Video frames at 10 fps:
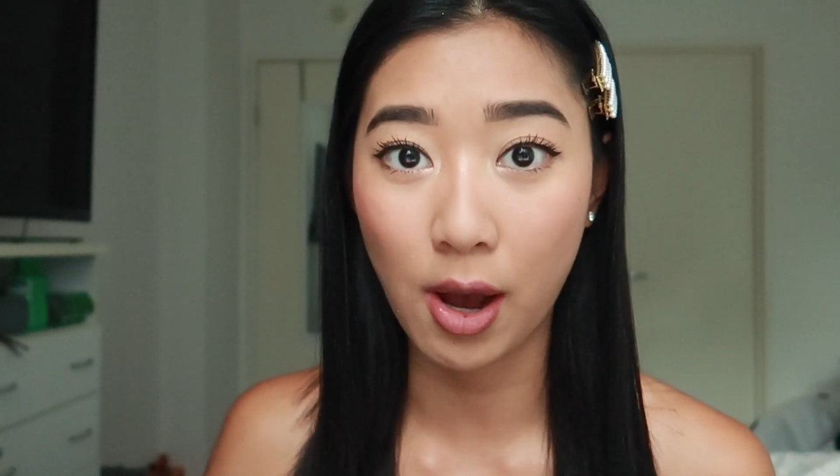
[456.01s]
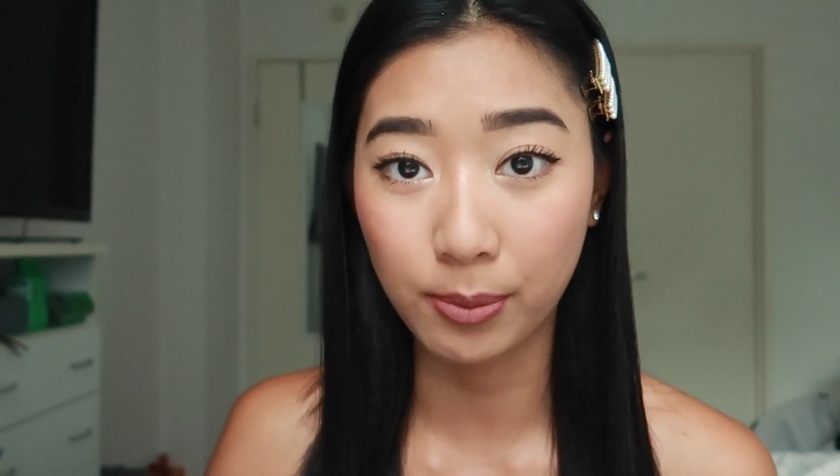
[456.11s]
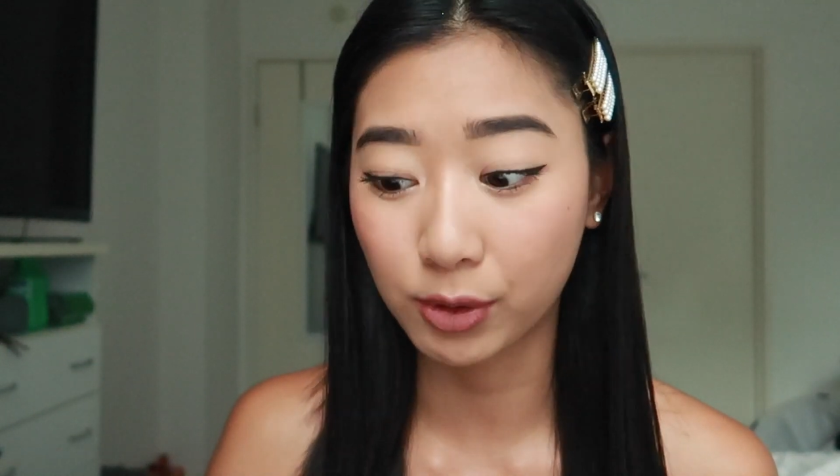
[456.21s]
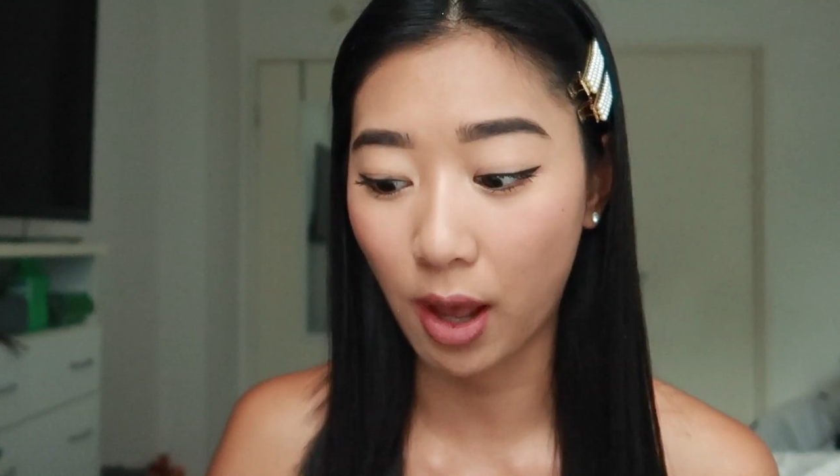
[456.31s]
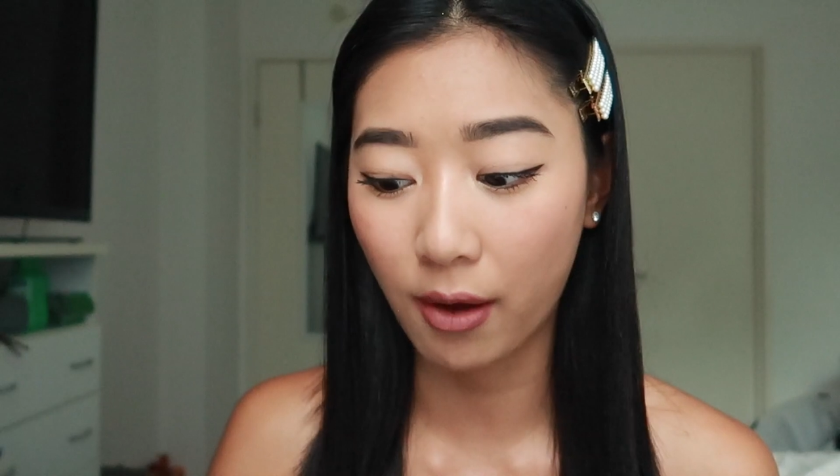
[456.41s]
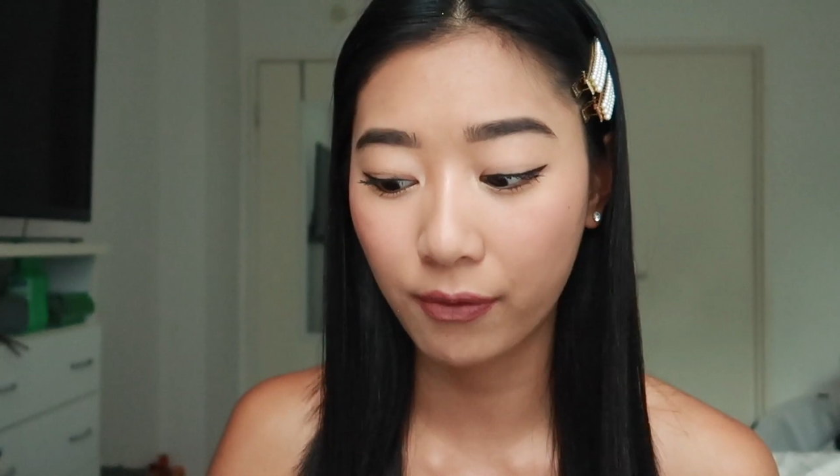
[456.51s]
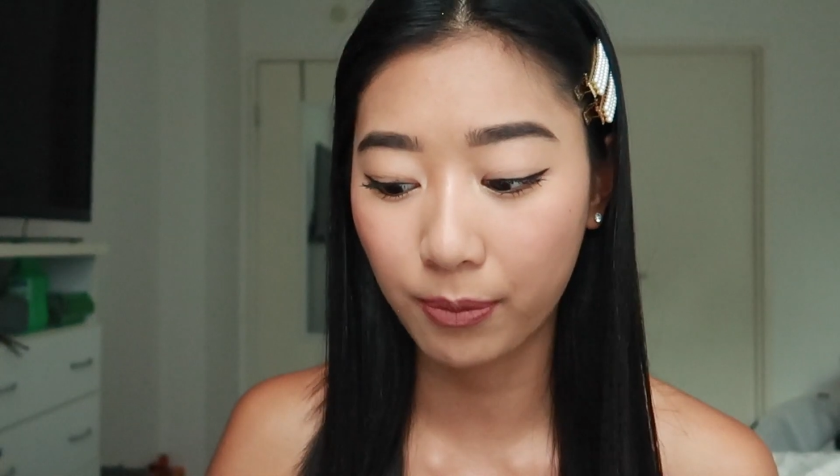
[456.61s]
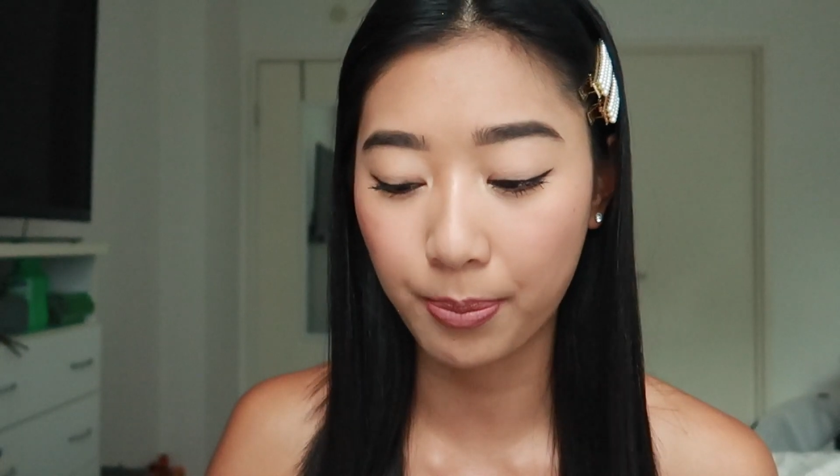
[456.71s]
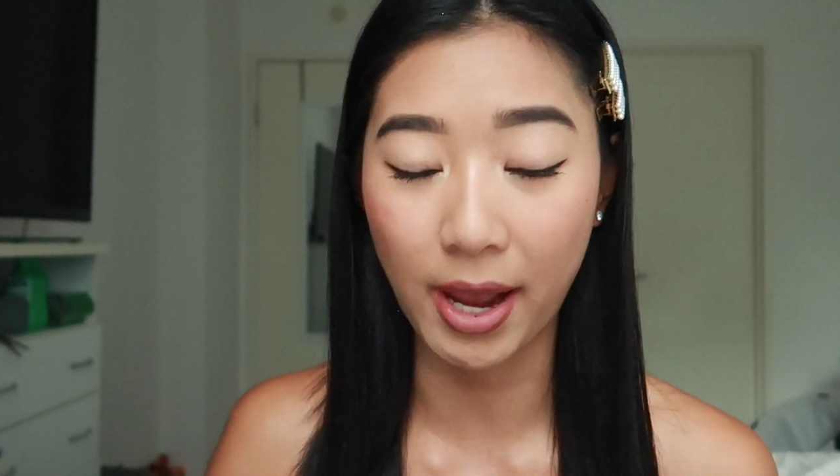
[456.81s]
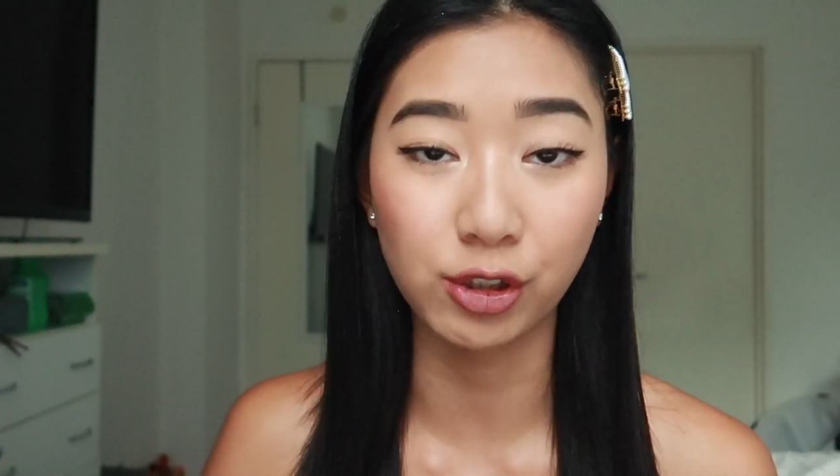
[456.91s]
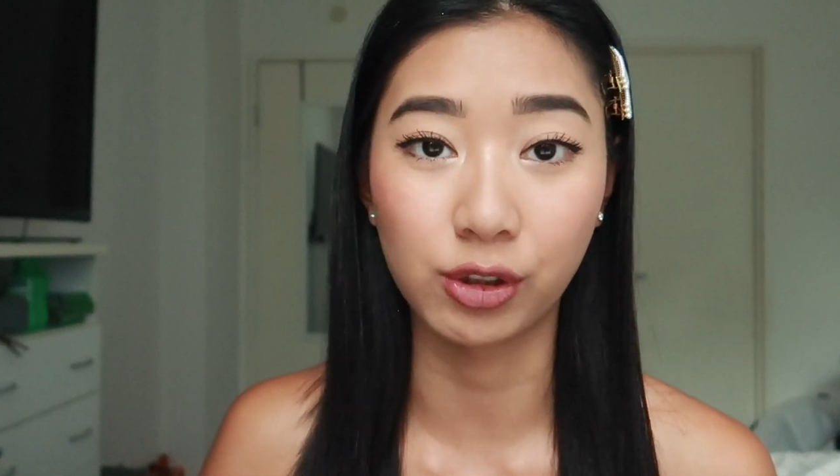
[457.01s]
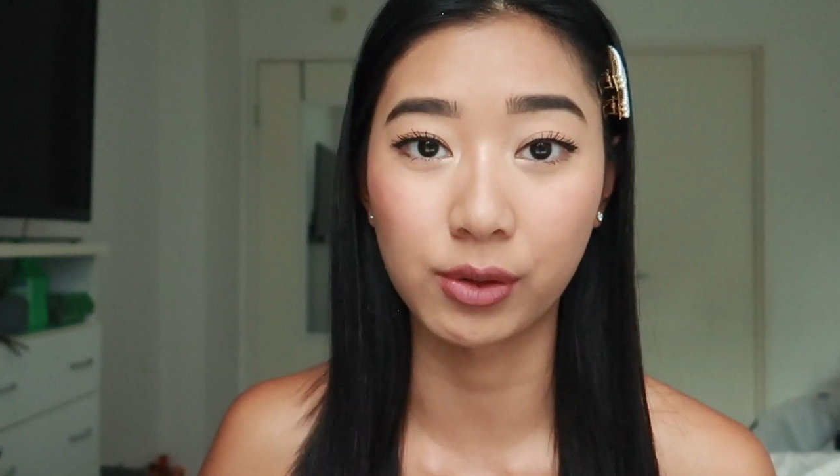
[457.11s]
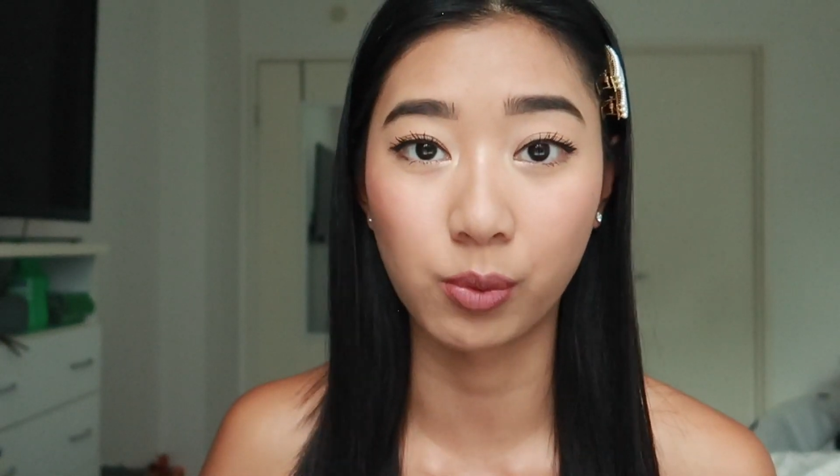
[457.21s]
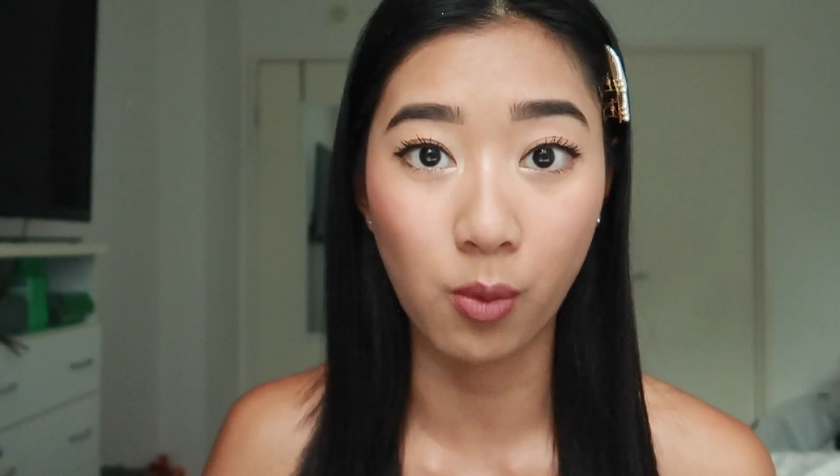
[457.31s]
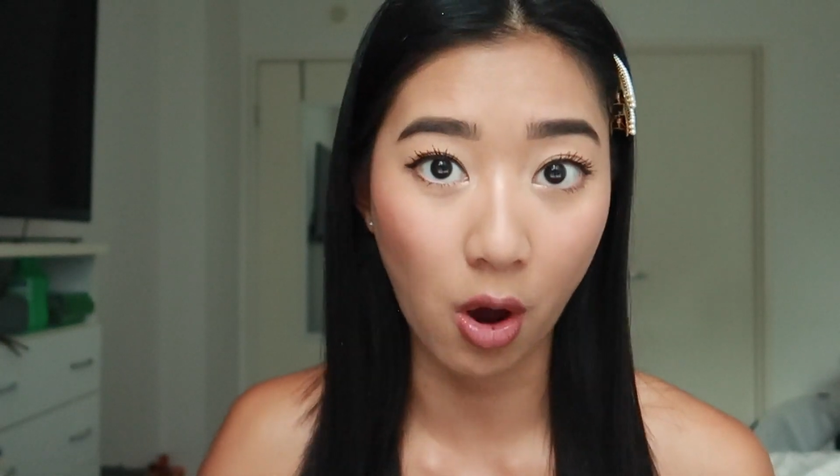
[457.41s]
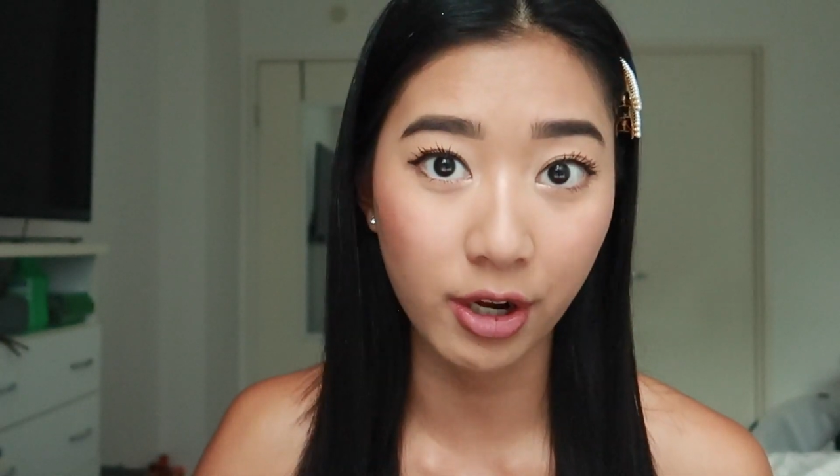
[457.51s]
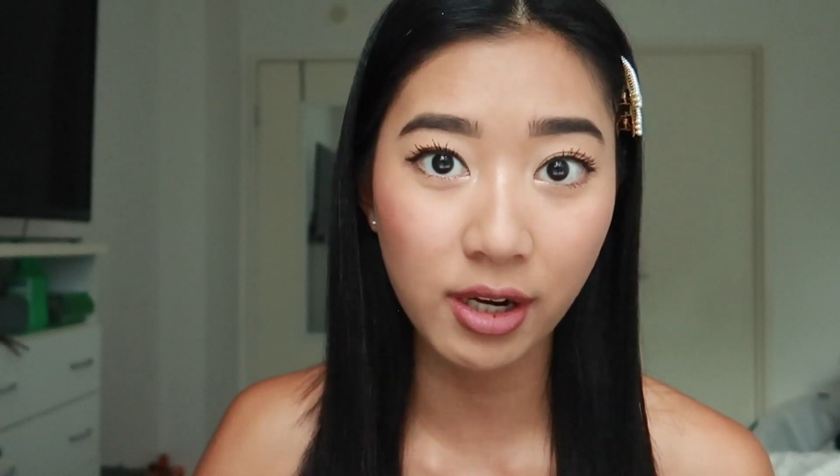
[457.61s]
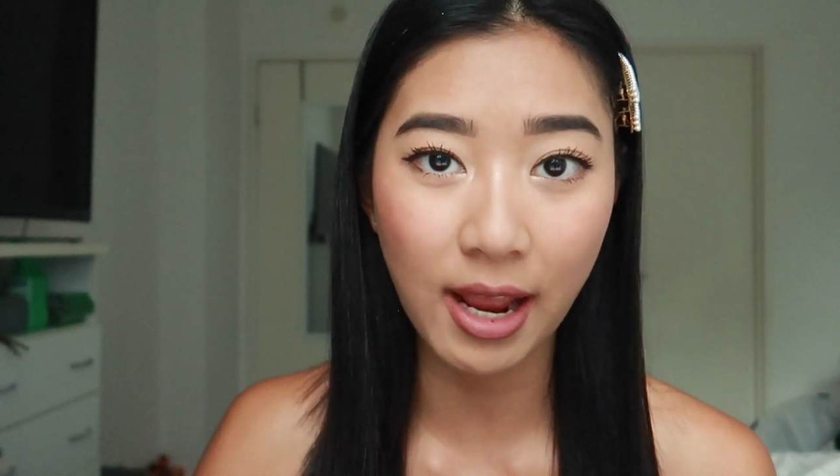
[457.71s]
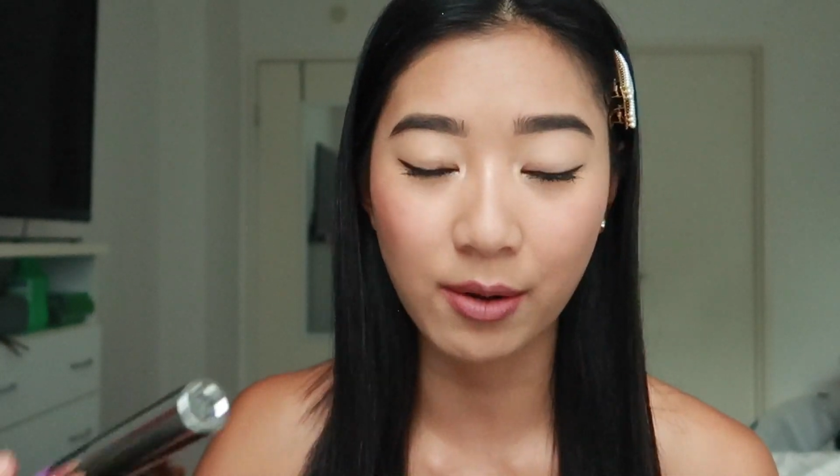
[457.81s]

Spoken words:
comes off by just water,